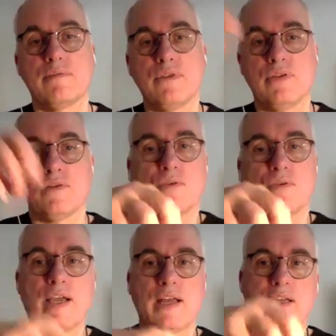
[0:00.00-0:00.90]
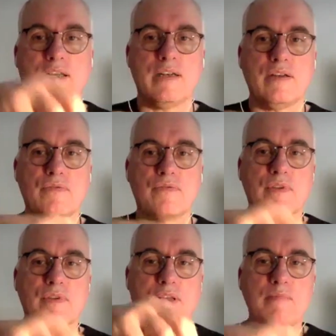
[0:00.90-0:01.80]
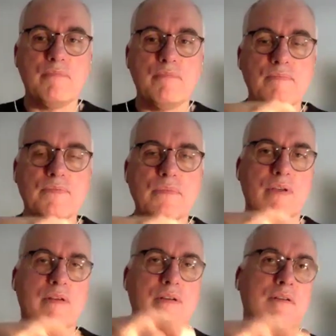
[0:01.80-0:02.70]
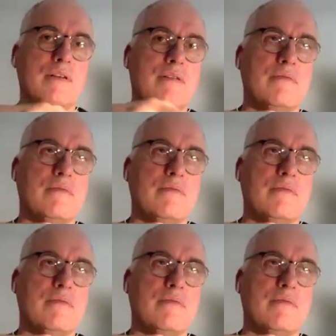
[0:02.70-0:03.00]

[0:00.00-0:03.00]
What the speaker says: had a kind of uh,